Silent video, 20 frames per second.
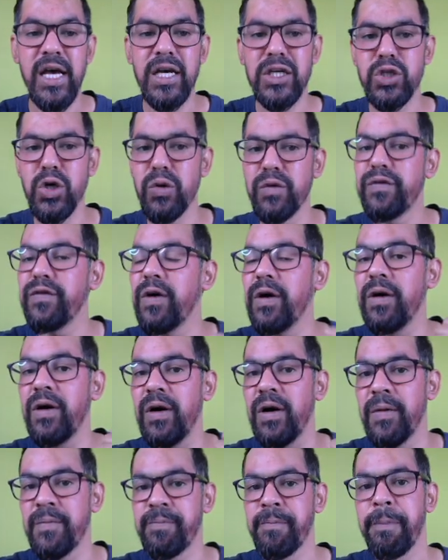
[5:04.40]

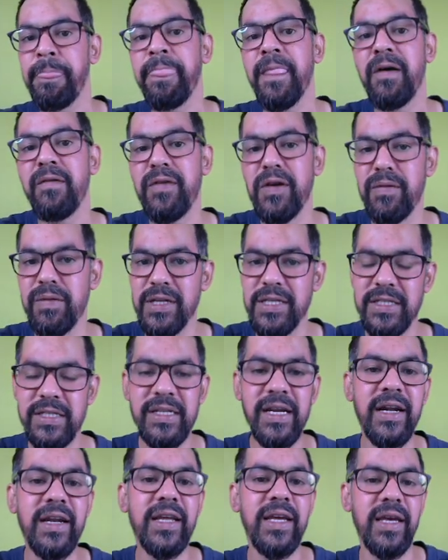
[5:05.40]
So we will
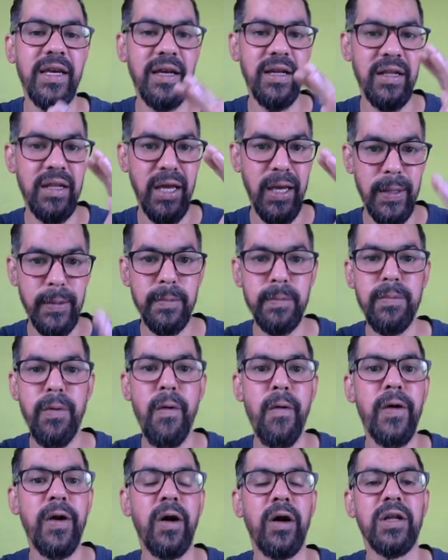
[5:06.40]
study the
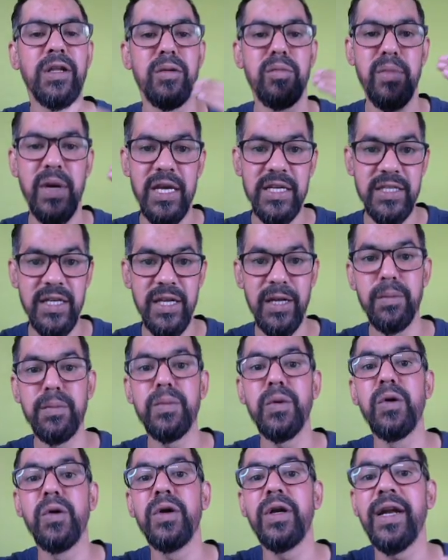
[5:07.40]
import or the major
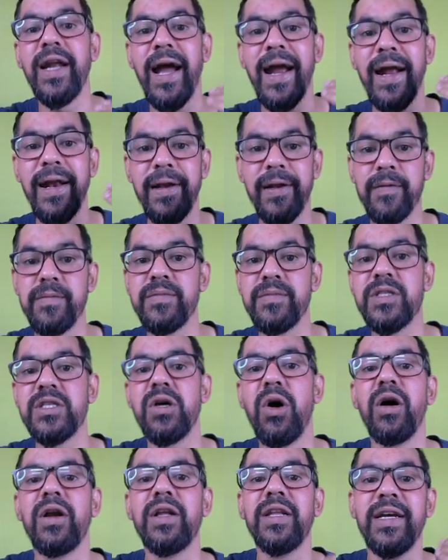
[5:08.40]
imported items
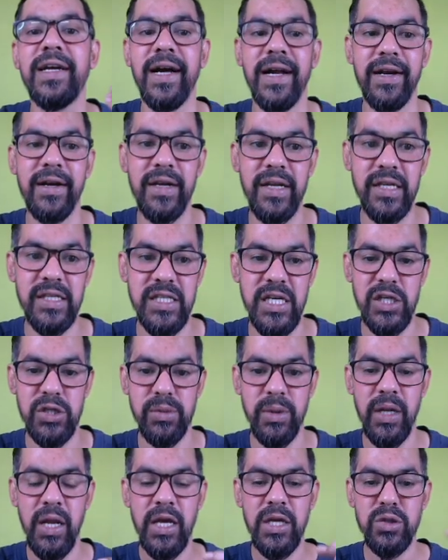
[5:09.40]
or the countries as
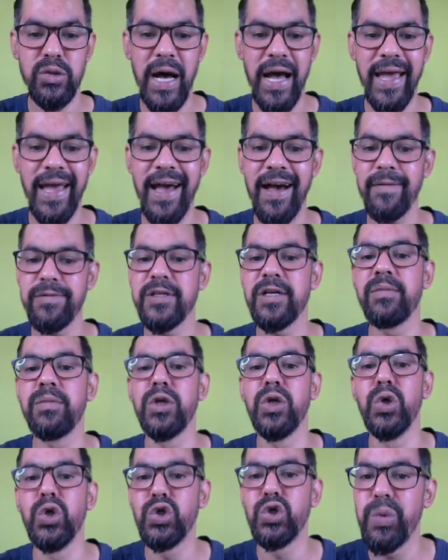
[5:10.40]
well. So I have some
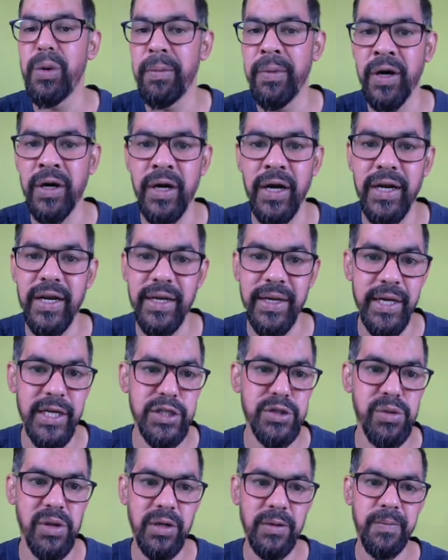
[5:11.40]
newspaper cutting
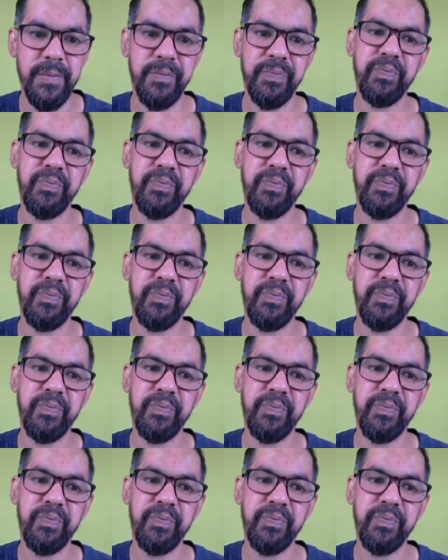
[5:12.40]
as well.